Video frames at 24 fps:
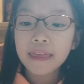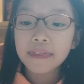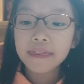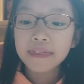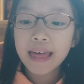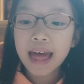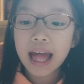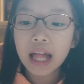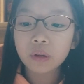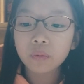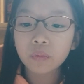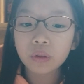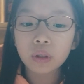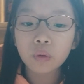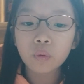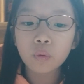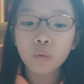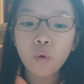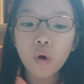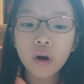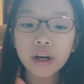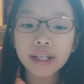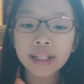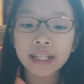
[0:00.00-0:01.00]
Then we
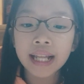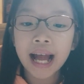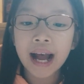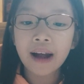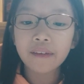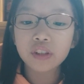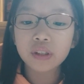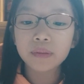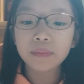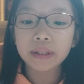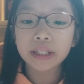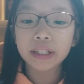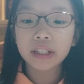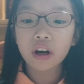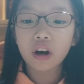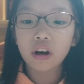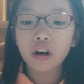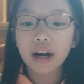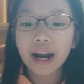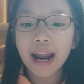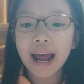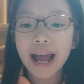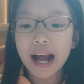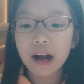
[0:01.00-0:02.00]
wouldn't have to be in
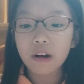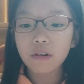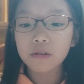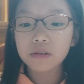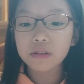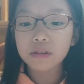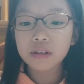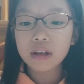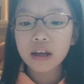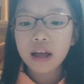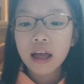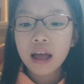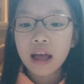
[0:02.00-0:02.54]
our house.